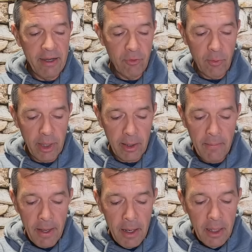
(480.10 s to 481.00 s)
everywhere.
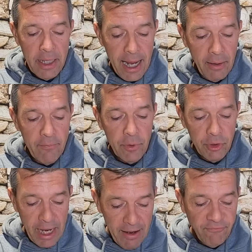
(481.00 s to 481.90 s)
Now,
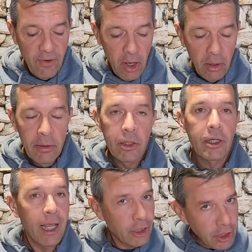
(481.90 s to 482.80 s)
downfall,
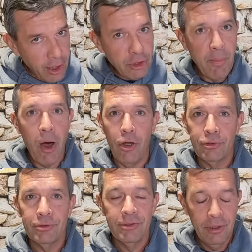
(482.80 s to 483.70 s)
catch a lot of
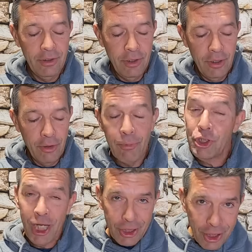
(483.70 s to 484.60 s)
smalls, but
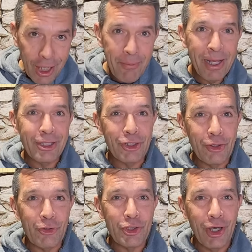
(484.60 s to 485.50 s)
you catch a lot of bigs
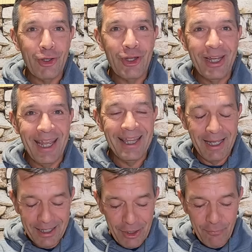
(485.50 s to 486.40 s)
too. So you get
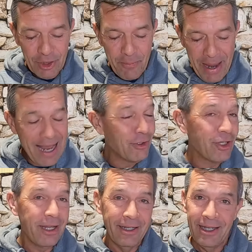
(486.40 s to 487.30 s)
the good with the
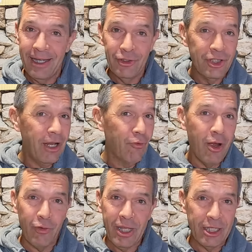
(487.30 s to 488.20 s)
bad. There's nothing
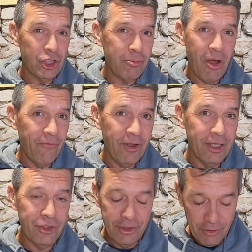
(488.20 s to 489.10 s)
wrong with catching small
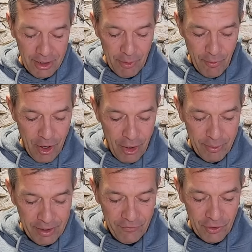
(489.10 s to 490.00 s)
fish. Don't get me wrong,
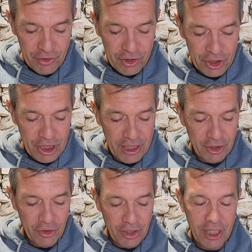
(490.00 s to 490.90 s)
but if you're just
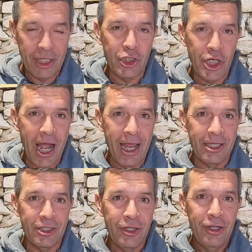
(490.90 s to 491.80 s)
thinking you're going to catch
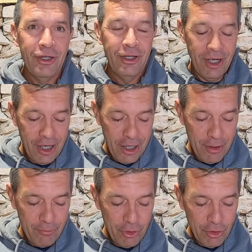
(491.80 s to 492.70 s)
giants,
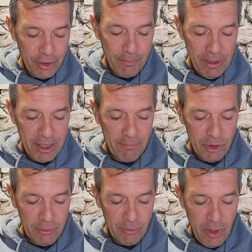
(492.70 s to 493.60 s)
you're going to pick up
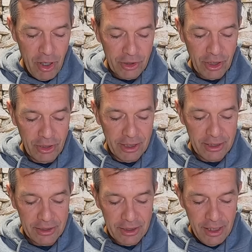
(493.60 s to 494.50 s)
some smalls on
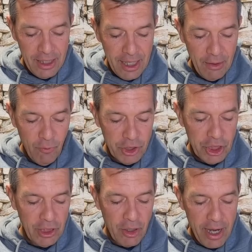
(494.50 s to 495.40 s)
this. And once
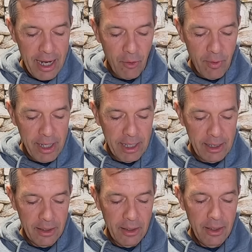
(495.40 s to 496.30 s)
you learn how to rig
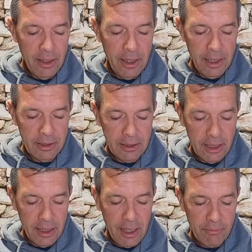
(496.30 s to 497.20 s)
it, and
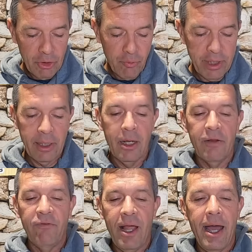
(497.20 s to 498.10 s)
I'm just rigging it on
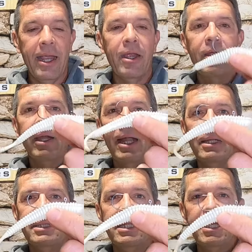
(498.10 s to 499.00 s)
the fly here, it kind
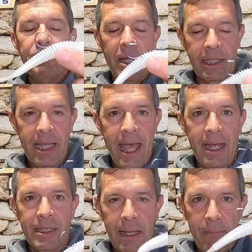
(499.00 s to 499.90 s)
of sets up like
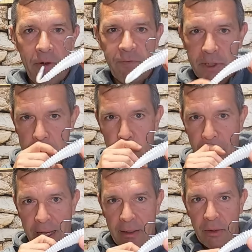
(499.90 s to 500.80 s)
that, not perfectly
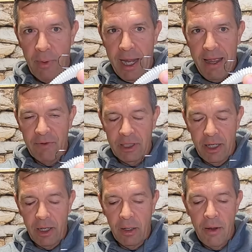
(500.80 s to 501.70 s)
straight the way I have it
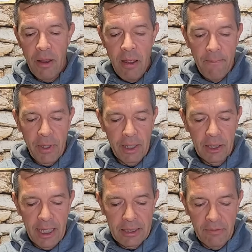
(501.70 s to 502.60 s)
there. But
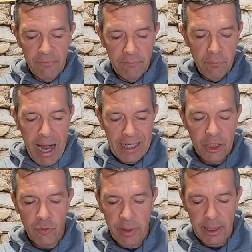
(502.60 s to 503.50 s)
you have to
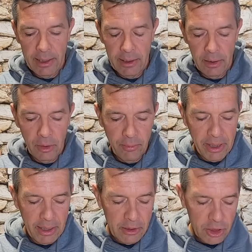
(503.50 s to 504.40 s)
practice rigging it a little
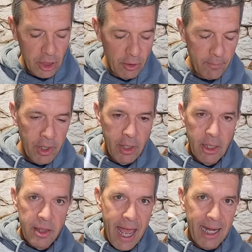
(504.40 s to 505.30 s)
bit. So
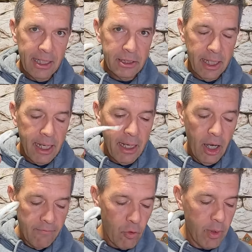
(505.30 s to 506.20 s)
that is a
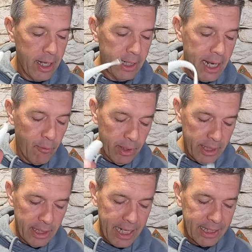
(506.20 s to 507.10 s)
hover rig, and I
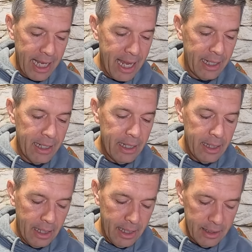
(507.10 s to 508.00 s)
really like that
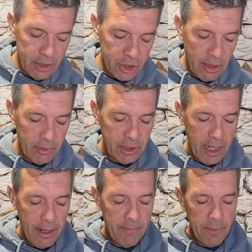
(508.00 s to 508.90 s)
in the
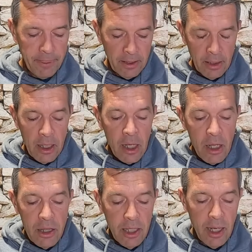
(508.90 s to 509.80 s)
summertime.
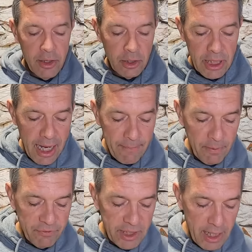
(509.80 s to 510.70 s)
The other type
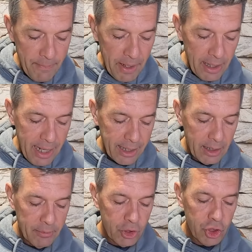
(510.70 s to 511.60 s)
of setup I like, and
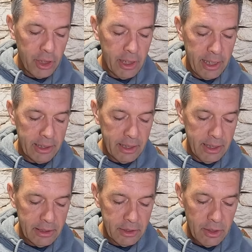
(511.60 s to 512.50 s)
I'm going to show you it like
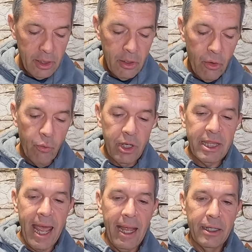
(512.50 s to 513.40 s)
this,
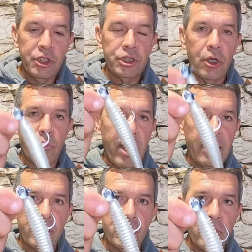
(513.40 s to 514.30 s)
with just a
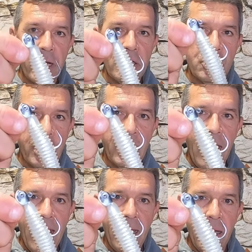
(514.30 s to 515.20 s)
regular straight jig
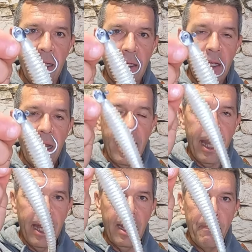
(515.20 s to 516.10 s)
head
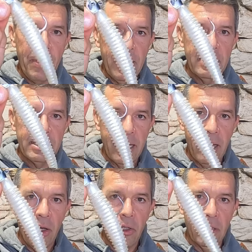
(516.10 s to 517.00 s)
and
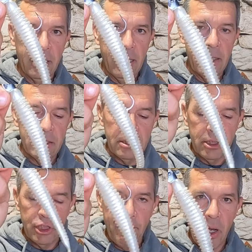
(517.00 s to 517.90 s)
pintail. And again, this is
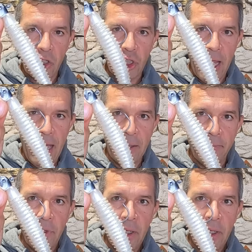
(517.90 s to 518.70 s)
a spunk shad